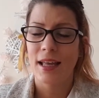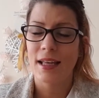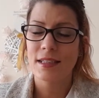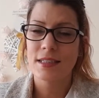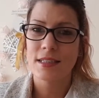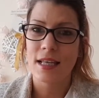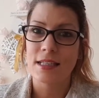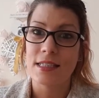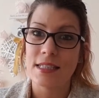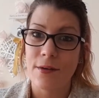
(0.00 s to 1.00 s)
it's
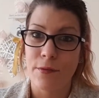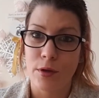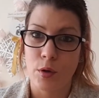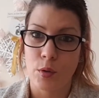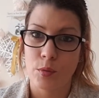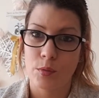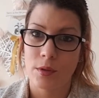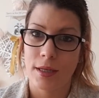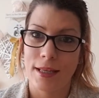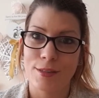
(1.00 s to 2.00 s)
difficult.
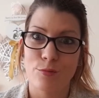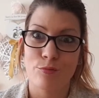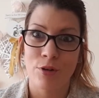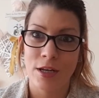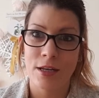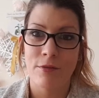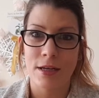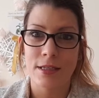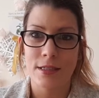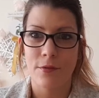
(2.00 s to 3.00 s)
It's
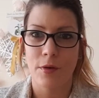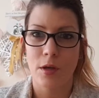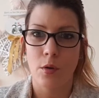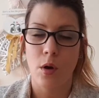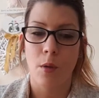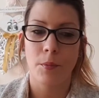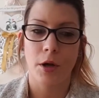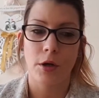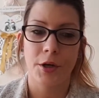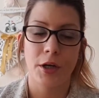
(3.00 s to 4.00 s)
really difficult, I'm
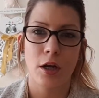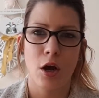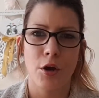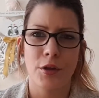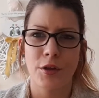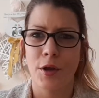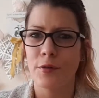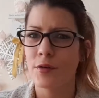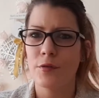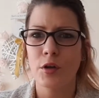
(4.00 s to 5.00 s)
not gonna lie. You know,
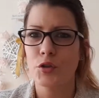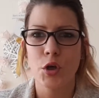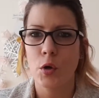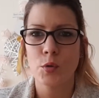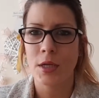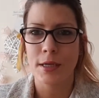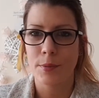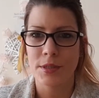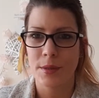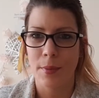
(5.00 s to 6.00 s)
if you've not told
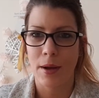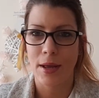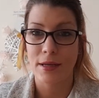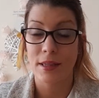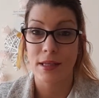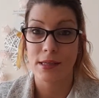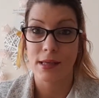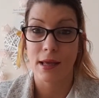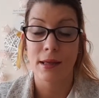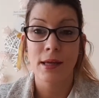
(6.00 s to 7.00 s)
anybody about anything
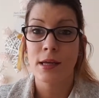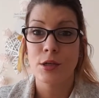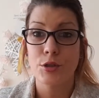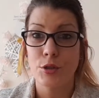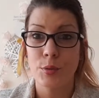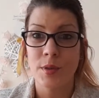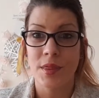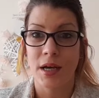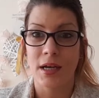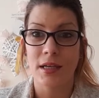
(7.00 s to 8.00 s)
yet, doing
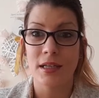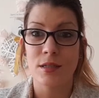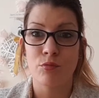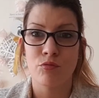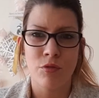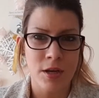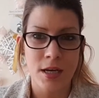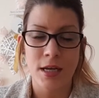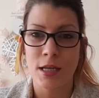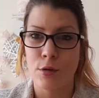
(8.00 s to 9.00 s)
that is
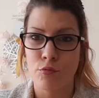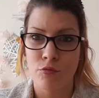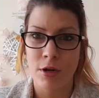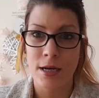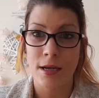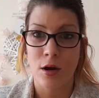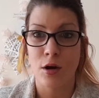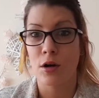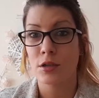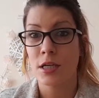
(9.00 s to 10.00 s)
really
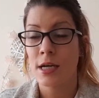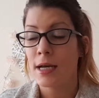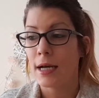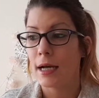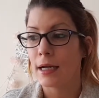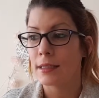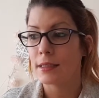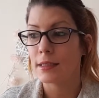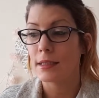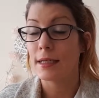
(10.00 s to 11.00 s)
hard,
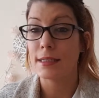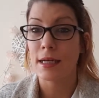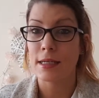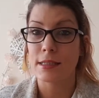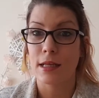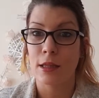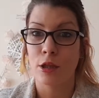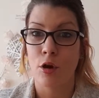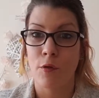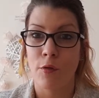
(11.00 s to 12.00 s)
and it takes a
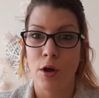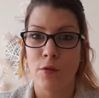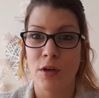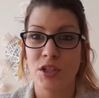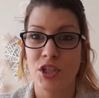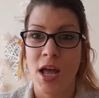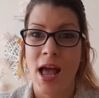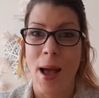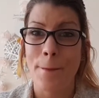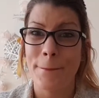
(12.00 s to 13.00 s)
lot of courage.
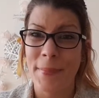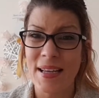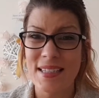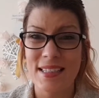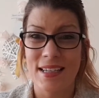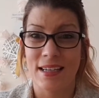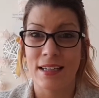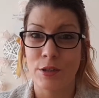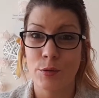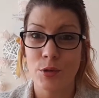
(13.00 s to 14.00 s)
And basically
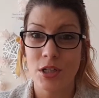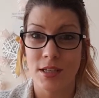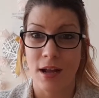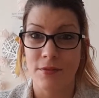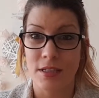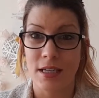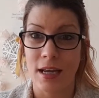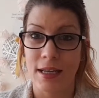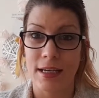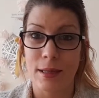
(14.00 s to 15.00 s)
you just have to
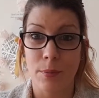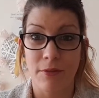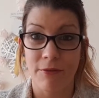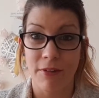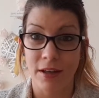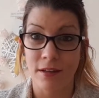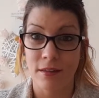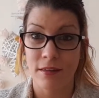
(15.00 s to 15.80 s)
take a leap of faith.